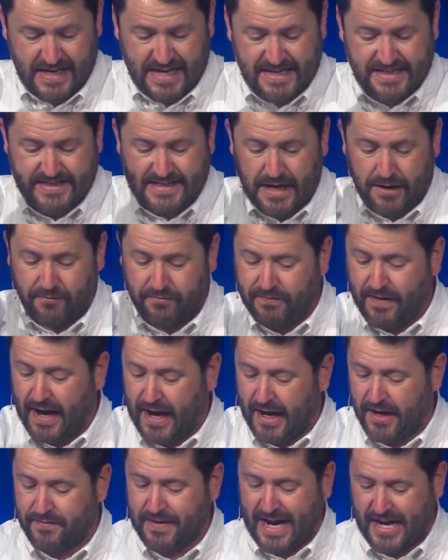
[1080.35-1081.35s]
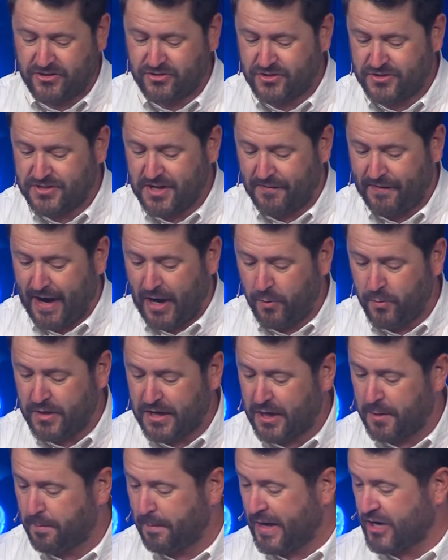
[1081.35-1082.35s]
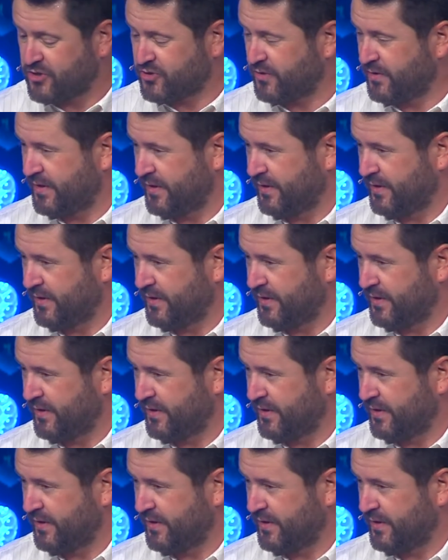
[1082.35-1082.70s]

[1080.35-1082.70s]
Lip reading: And step 5, ask yourself, how are we going to measure